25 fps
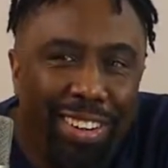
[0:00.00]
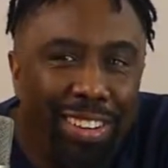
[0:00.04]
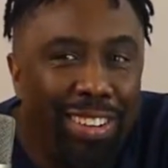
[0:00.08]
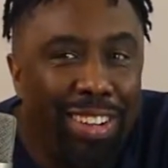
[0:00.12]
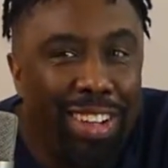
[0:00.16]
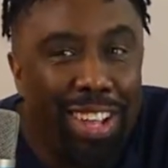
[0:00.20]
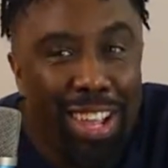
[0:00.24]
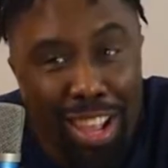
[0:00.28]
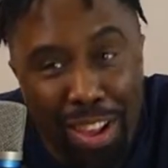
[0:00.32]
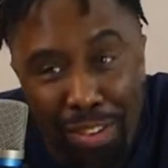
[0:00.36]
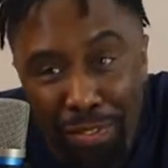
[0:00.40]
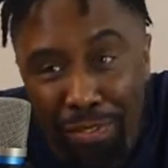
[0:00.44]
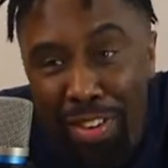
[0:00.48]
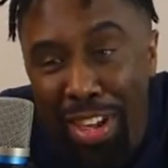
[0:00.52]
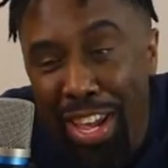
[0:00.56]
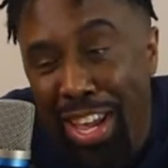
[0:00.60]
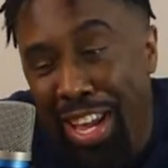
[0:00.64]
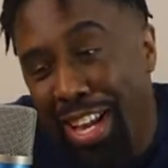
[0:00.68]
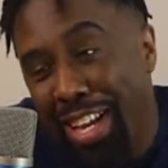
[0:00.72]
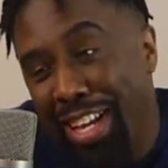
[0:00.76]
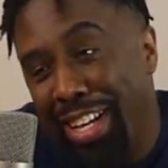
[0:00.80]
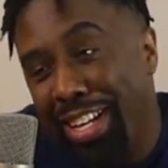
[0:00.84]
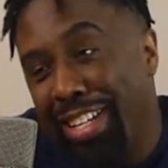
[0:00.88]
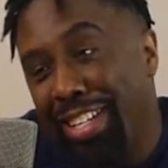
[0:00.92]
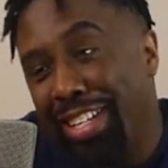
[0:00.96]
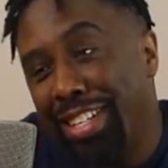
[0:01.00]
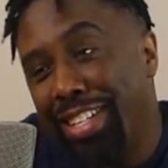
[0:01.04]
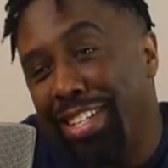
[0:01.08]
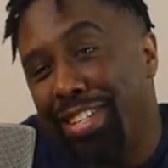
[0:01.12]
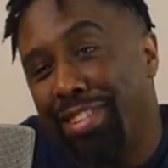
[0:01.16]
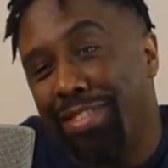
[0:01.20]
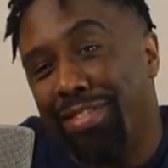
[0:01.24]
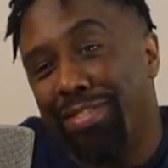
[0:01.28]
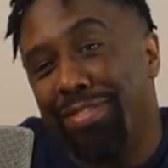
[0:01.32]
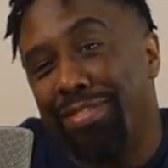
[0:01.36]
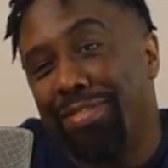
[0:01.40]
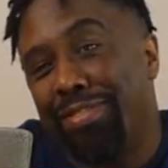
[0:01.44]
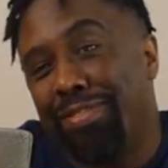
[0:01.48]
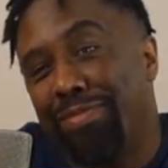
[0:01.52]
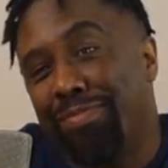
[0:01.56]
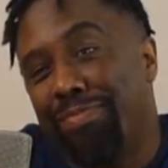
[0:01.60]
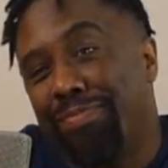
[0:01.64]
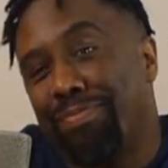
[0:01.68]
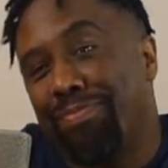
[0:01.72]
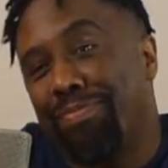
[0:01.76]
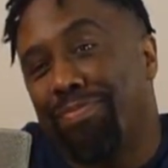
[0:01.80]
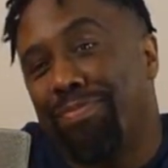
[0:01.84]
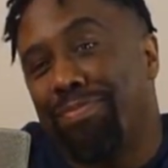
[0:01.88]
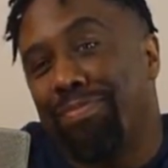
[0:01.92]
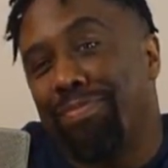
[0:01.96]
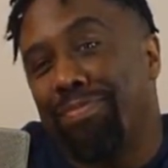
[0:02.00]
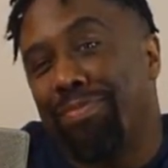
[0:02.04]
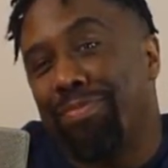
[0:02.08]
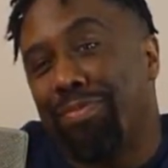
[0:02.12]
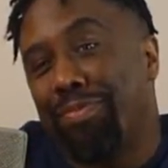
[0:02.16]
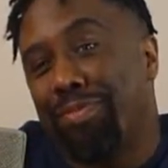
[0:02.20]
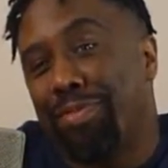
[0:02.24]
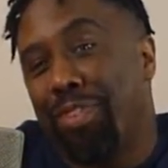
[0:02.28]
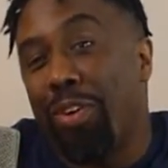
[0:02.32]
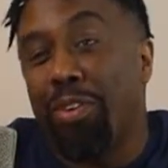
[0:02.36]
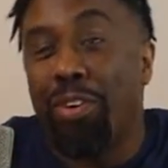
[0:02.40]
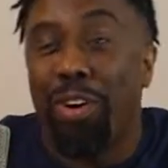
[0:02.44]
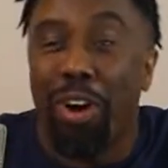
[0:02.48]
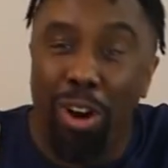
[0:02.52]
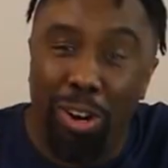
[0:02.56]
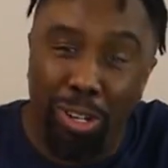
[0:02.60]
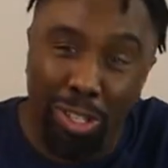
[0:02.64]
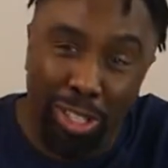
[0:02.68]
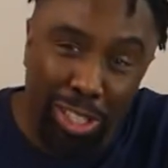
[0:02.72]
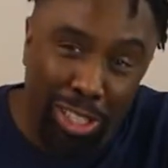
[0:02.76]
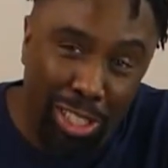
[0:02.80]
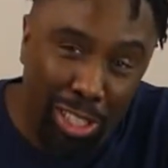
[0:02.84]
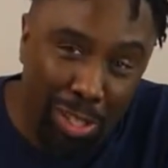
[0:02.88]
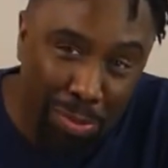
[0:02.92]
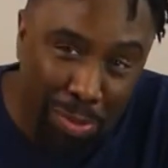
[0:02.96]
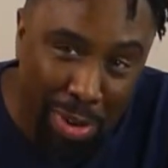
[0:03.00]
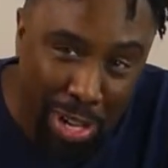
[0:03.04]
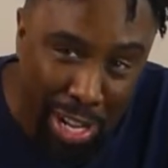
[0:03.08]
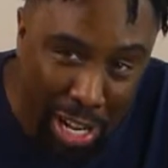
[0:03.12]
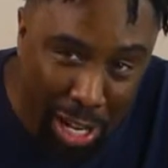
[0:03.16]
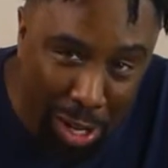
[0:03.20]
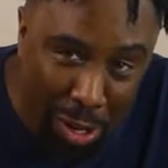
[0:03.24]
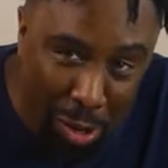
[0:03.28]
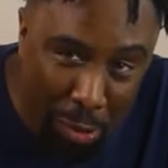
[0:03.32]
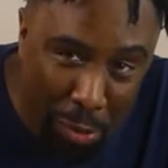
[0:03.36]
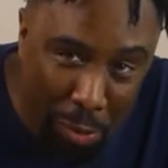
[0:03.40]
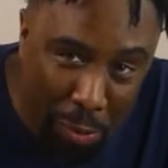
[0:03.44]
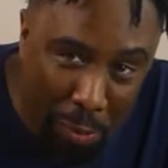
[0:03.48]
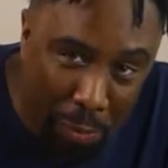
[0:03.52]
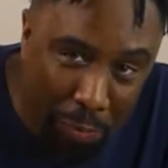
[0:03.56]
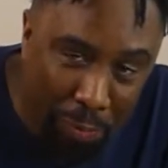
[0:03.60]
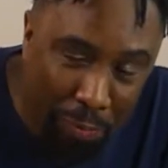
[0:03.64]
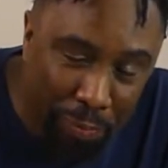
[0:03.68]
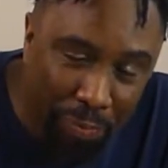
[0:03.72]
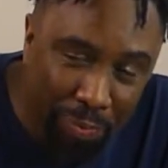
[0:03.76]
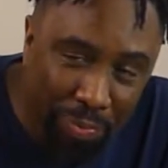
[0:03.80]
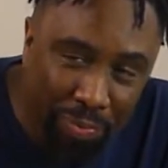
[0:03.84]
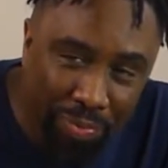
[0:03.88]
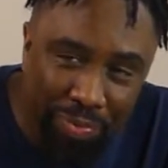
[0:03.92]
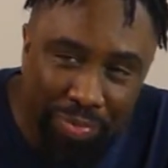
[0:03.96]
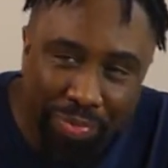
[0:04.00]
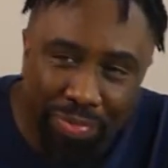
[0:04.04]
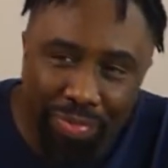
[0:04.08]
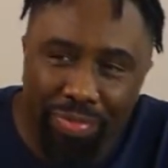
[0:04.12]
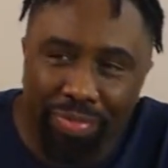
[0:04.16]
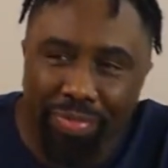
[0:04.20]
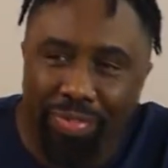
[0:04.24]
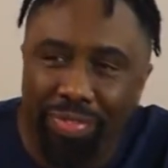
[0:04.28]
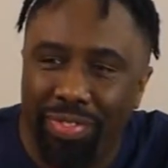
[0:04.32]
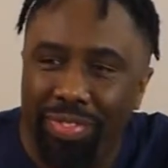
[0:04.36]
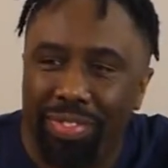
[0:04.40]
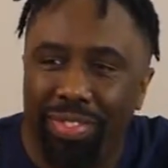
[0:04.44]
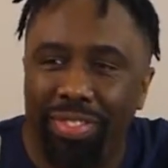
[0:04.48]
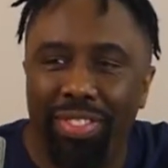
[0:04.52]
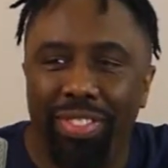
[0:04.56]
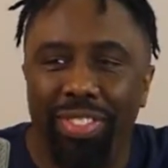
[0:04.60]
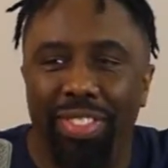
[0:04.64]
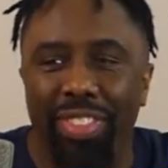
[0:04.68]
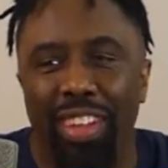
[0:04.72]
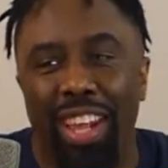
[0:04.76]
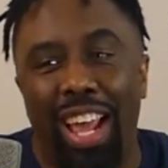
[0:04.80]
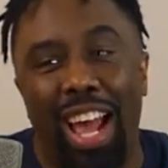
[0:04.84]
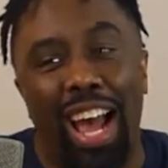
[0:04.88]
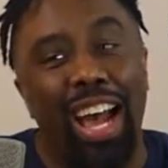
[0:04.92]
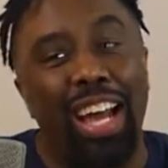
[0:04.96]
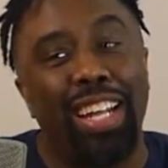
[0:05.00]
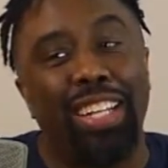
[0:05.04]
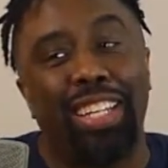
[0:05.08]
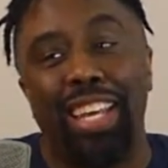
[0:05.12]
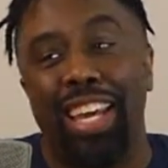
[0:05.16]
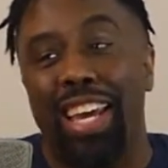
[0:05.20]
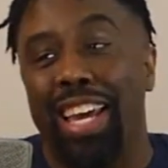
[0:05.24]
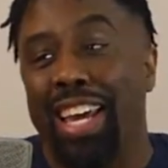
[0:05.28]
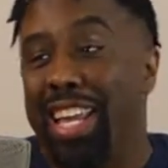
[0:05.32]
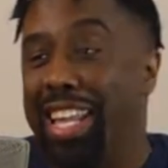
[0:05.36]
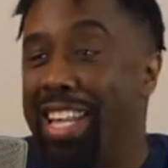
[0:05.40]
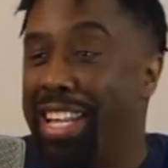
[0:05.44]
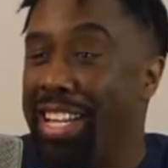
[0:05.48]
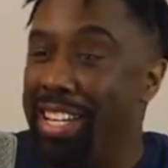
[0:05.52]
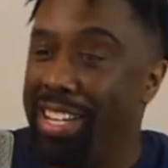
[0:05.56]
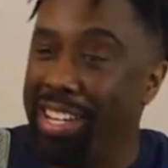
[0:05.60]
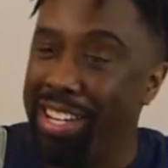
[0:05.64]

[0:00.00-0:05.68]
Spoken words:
EVs gonna cost you some money too. I tell you.